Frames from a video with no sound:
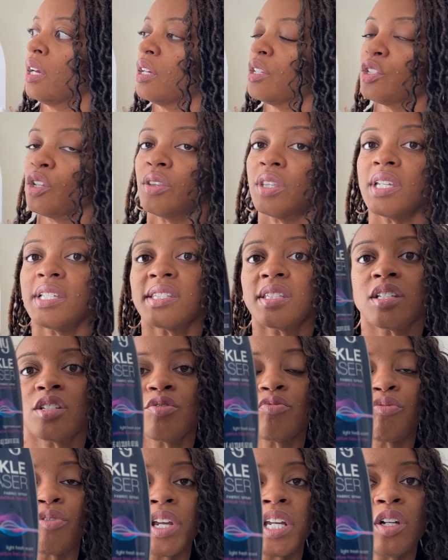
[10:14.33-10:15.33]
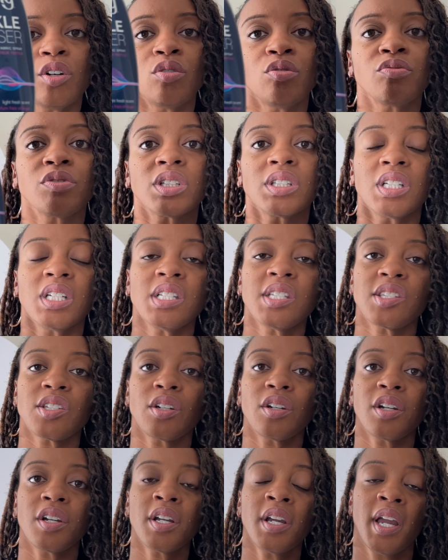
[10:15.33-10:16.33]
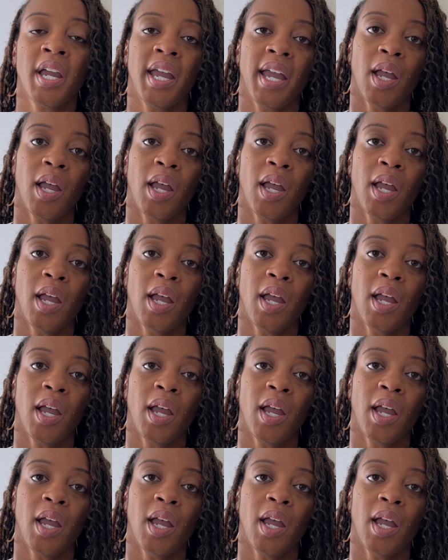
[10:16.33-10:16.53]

So this is wrinkle releaser,